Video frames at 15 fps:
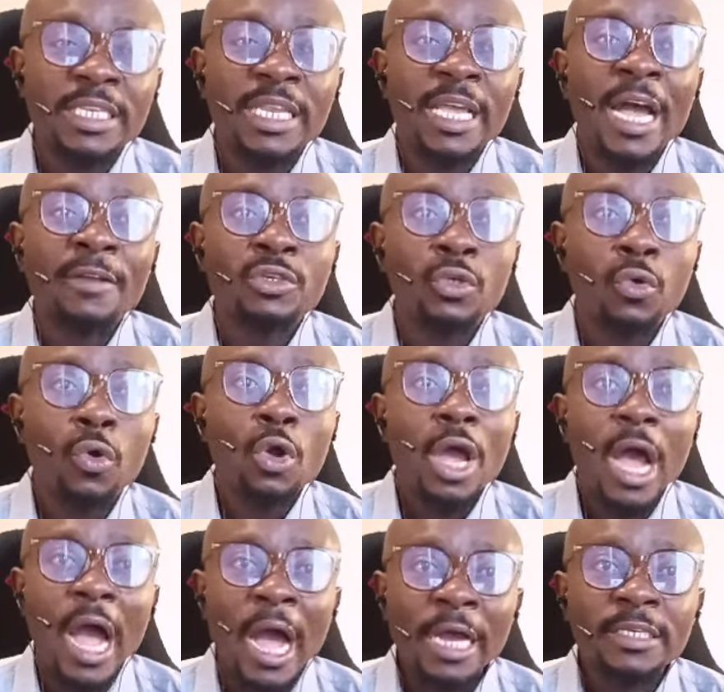They had to
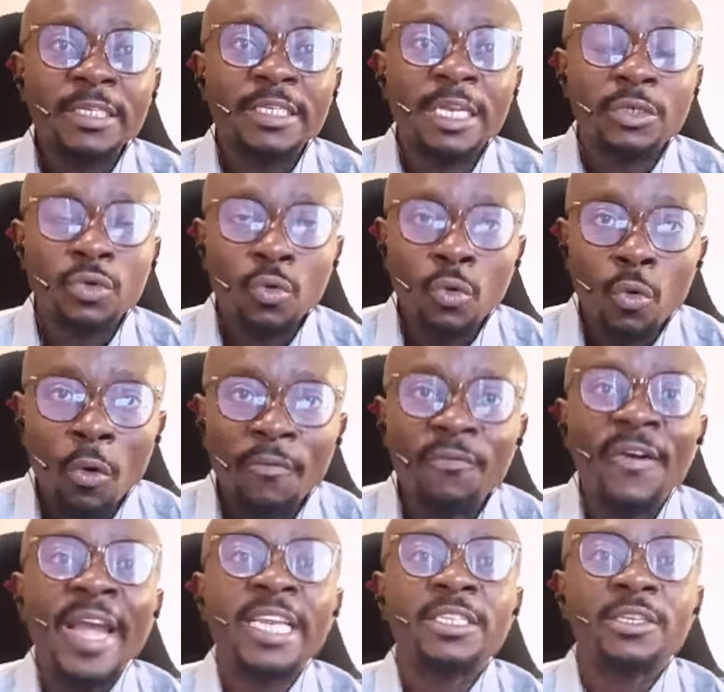ask them to go
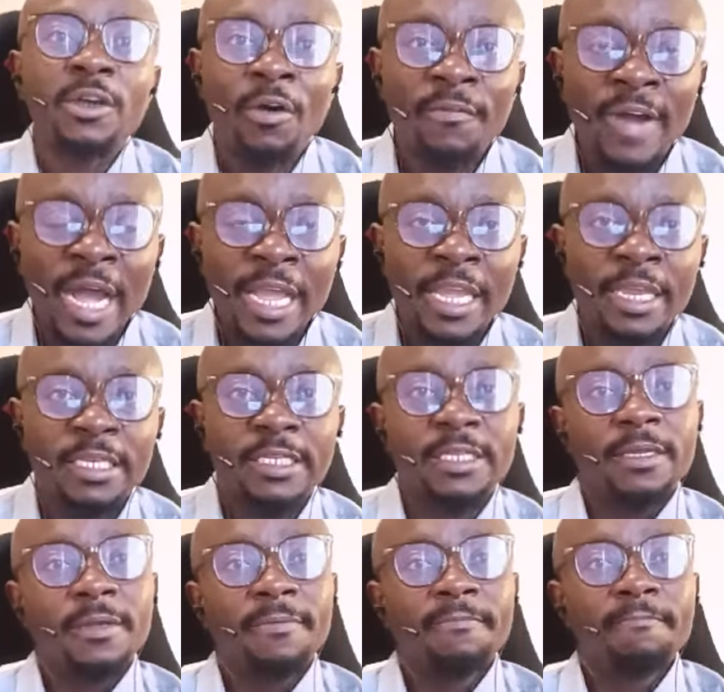fight over it
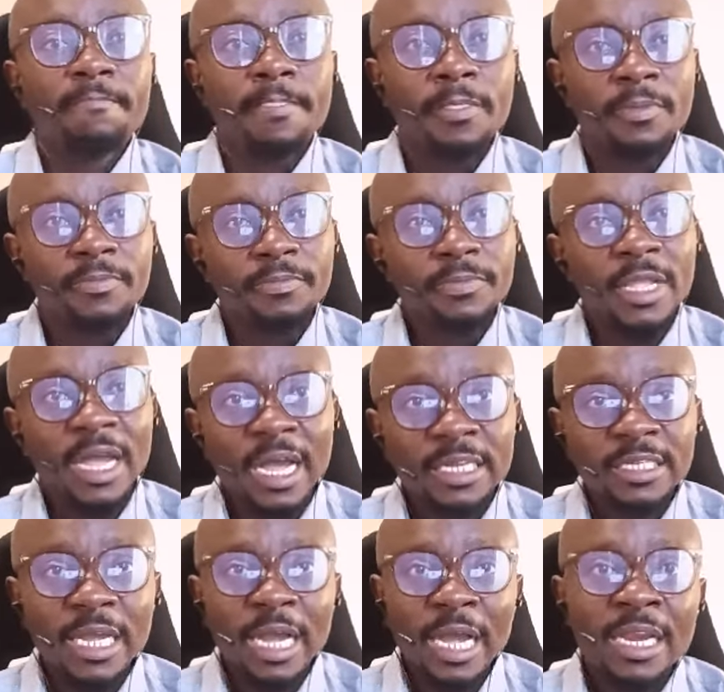
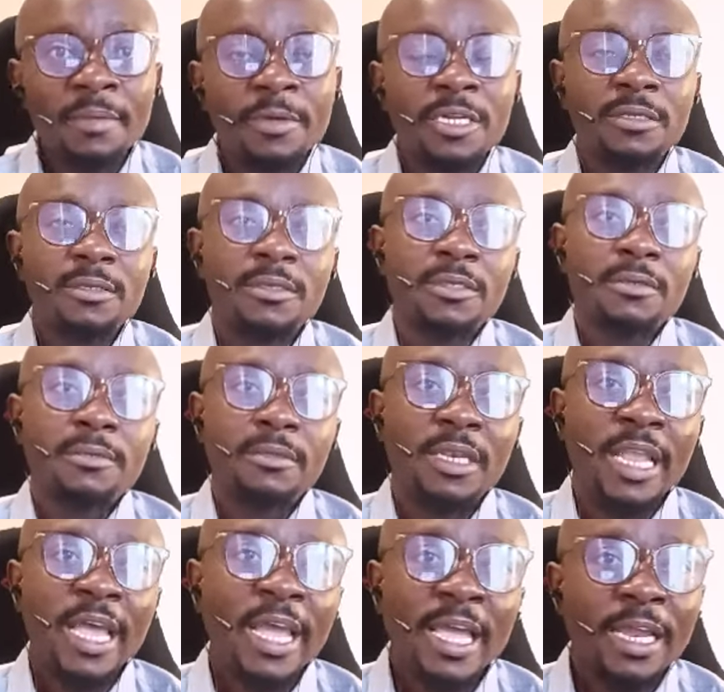as animals,
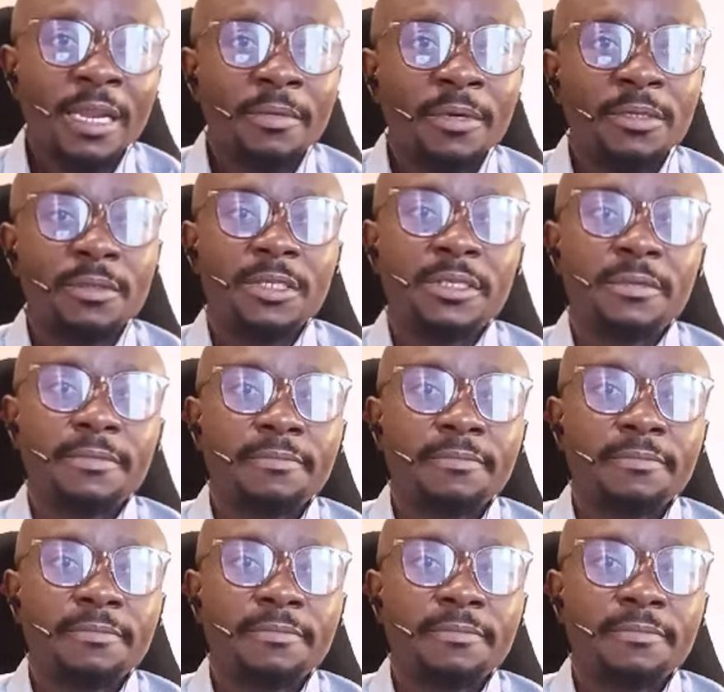like animals.